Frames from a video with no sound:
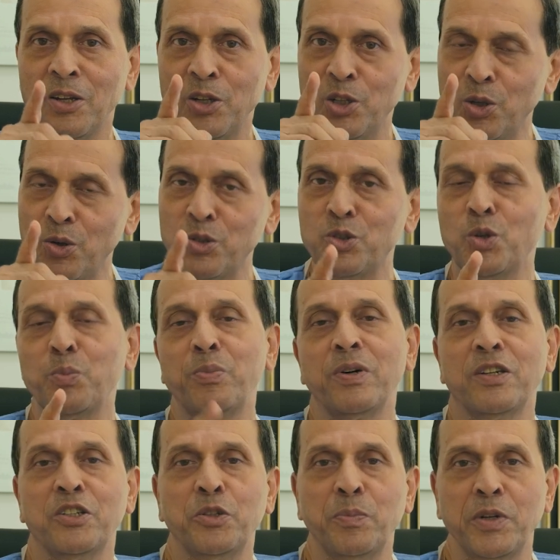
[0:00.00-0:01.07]
your
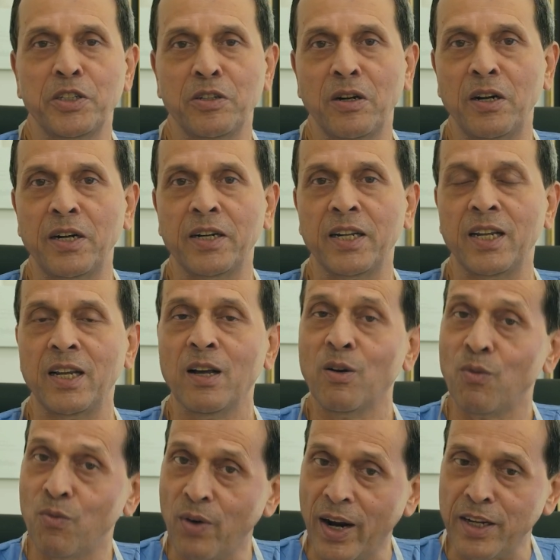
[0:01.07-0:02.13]
super specialty
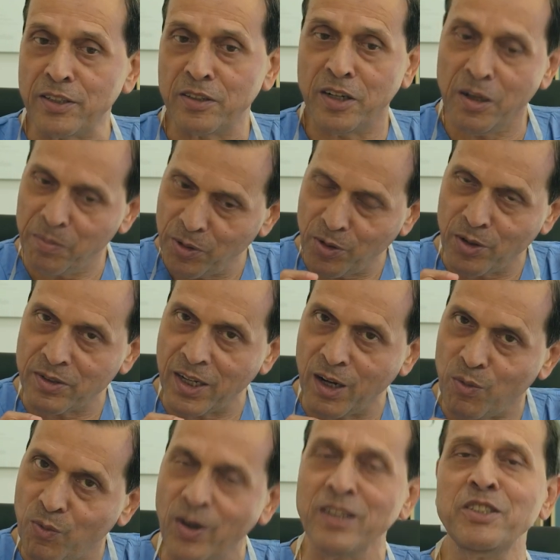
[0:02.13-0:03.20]
wisely, because I
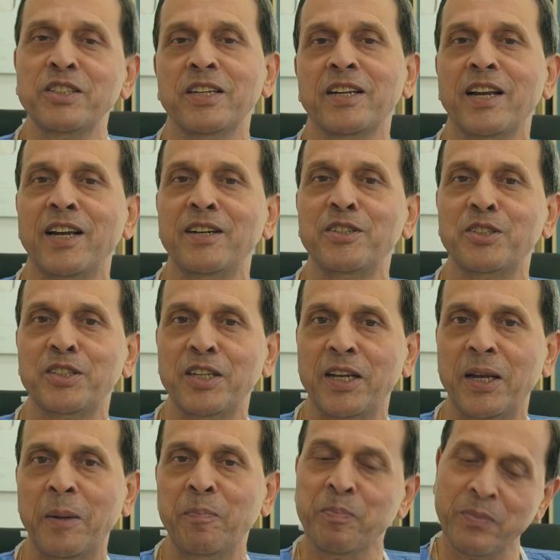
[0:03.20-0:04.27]
once again say